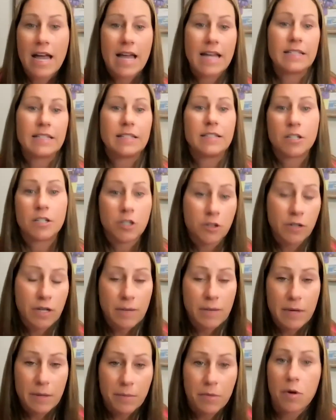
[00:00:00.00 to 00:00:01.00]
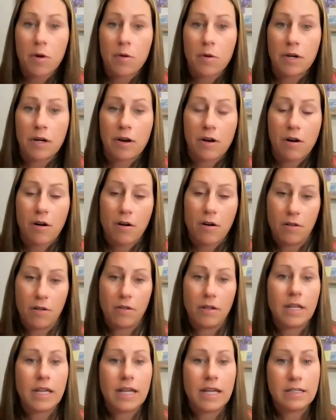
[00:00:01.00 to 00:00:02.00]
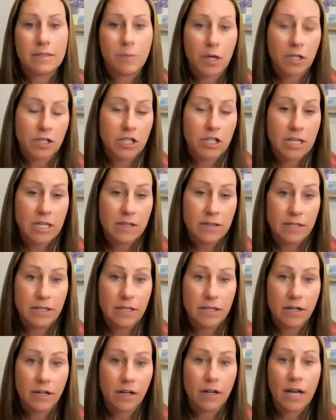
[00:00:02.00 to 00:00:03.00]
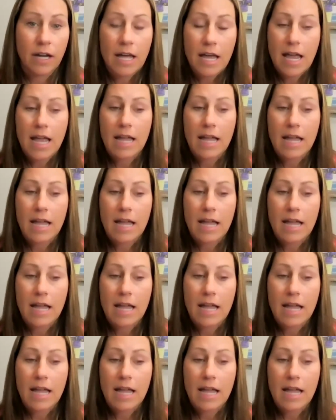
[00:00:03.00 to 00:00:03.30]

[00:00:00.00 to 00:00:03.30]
is the treatment protocol is much easier.